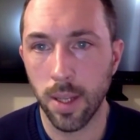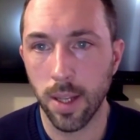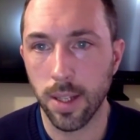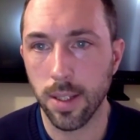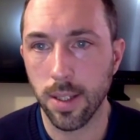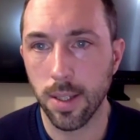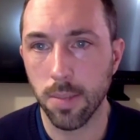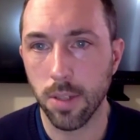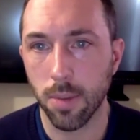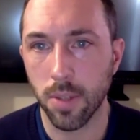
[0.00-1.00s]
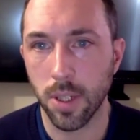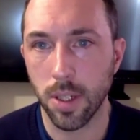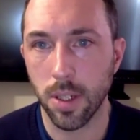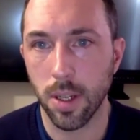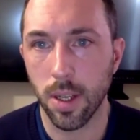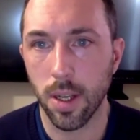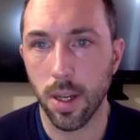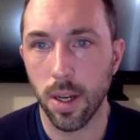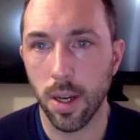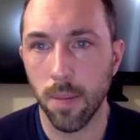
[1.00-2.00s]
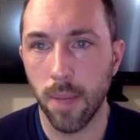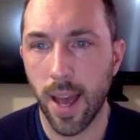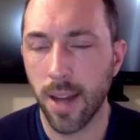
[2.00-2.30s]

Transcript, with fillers: like sleep disruption. Adam,